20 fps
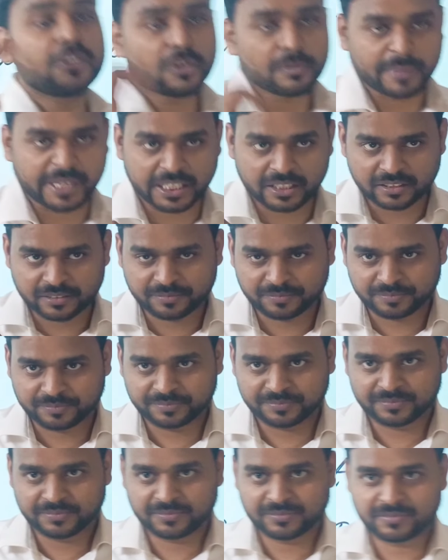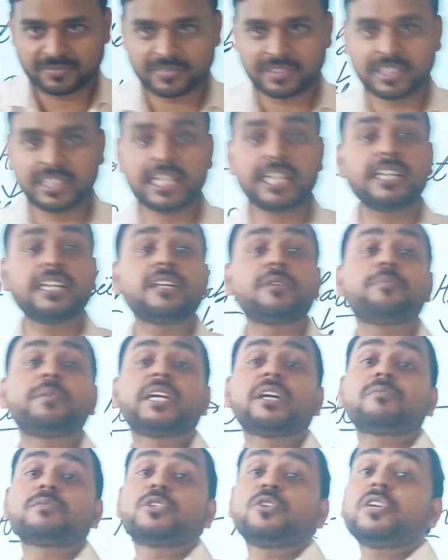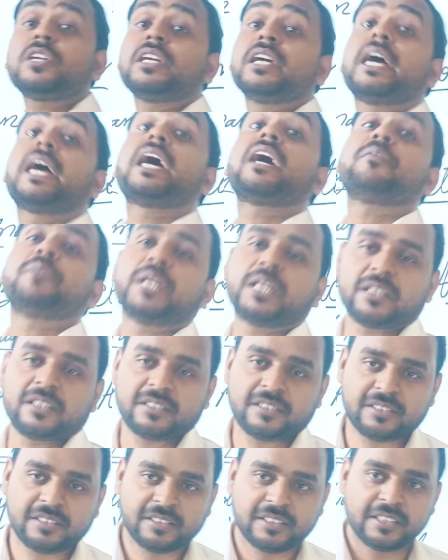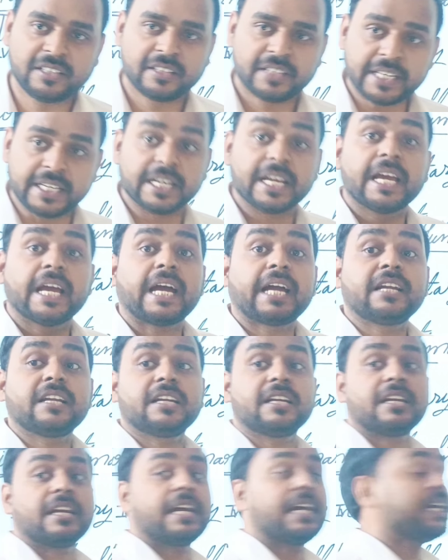in your mind, then it becomes your habit, right? And